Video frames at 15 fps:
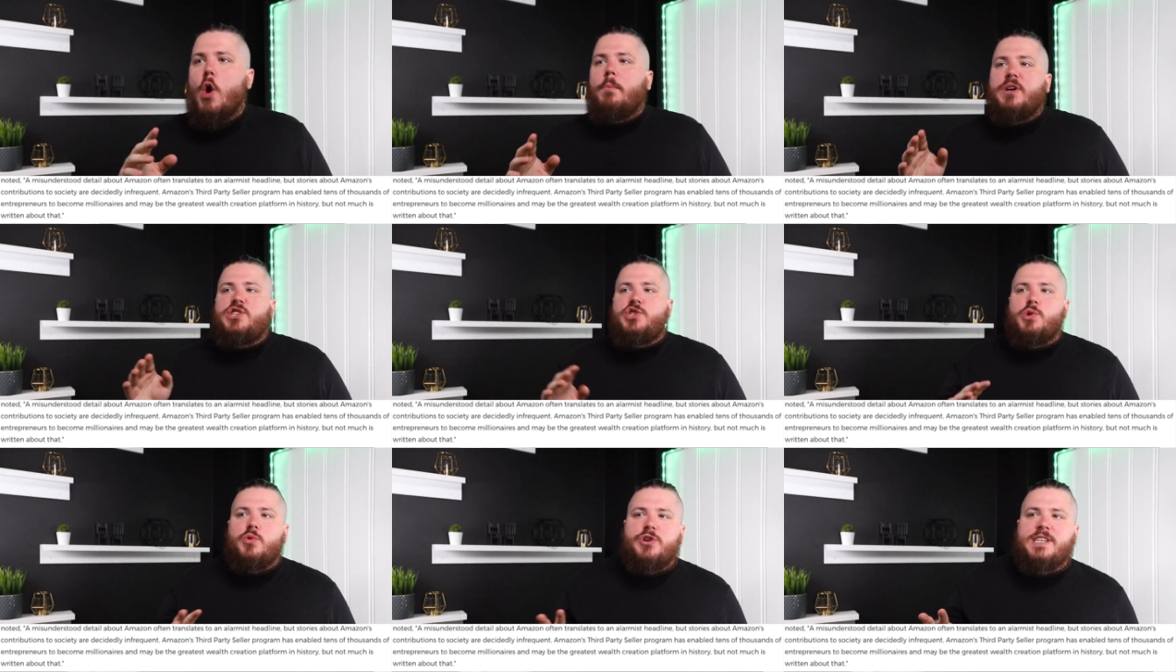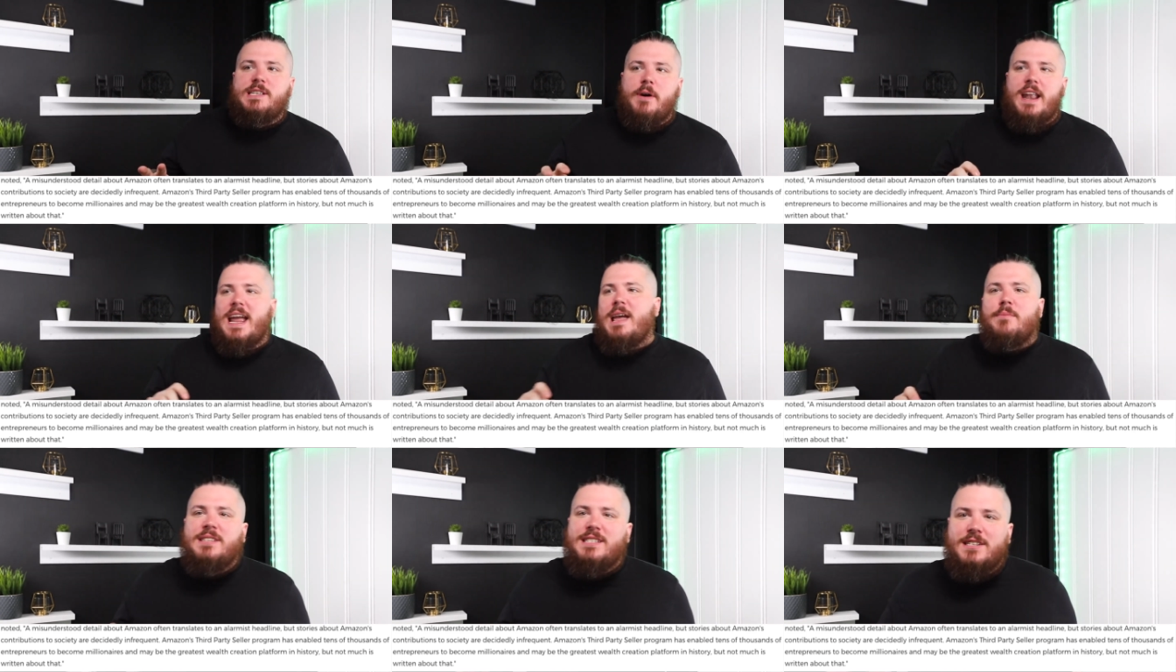but stories about
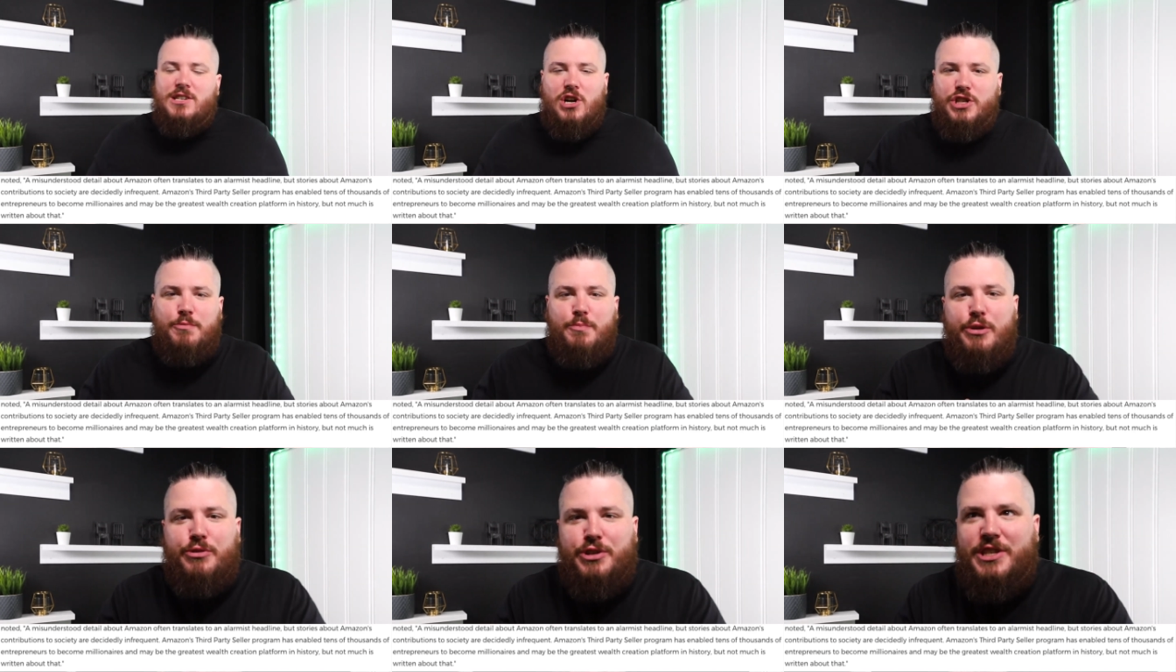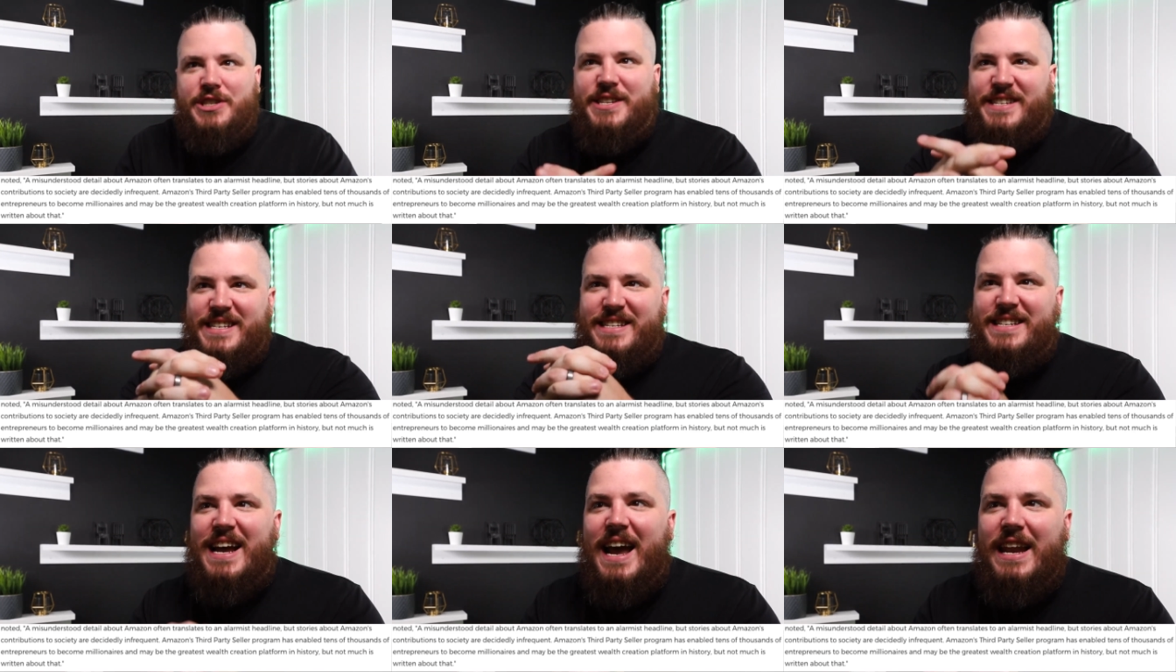Amazon's contributions to
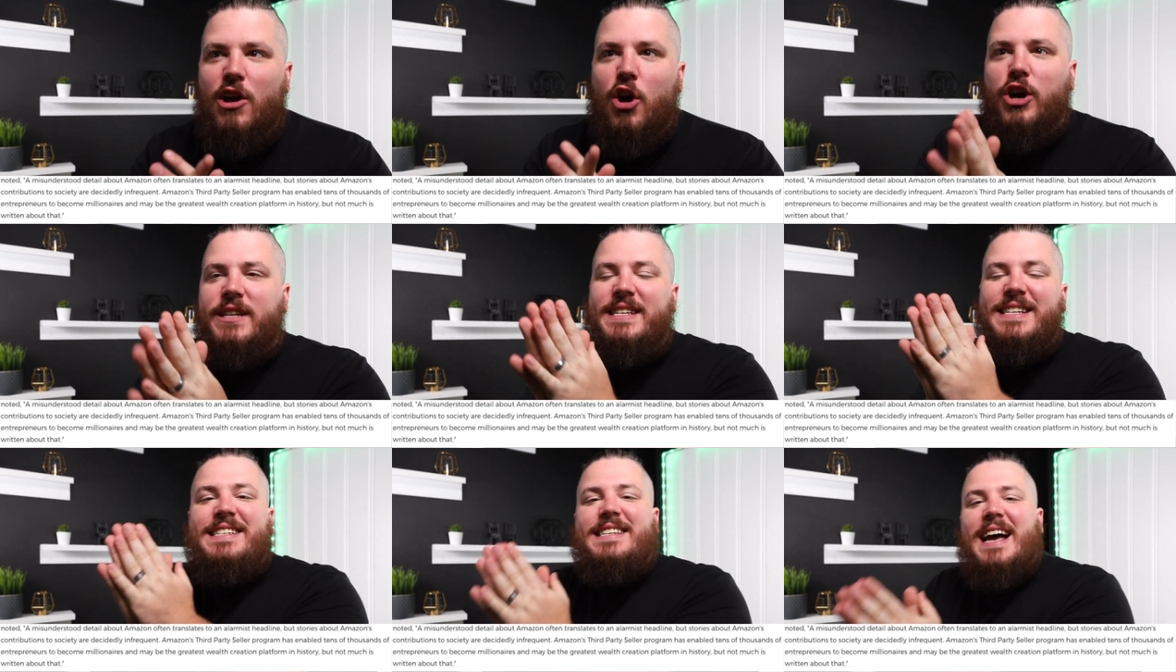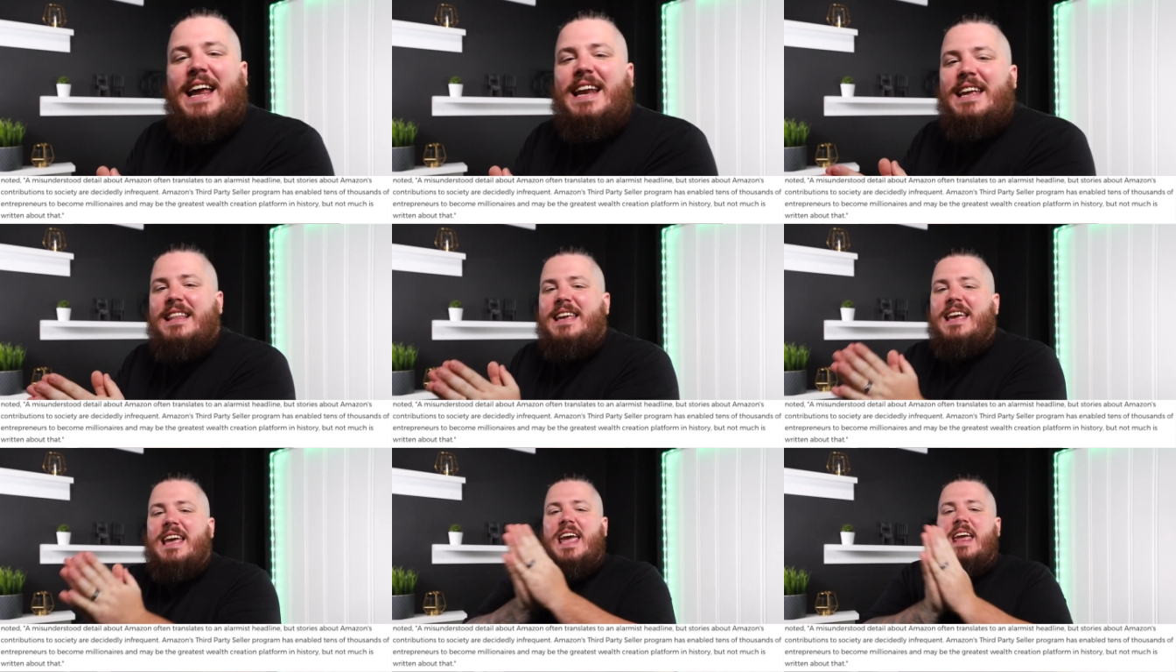society are decidedly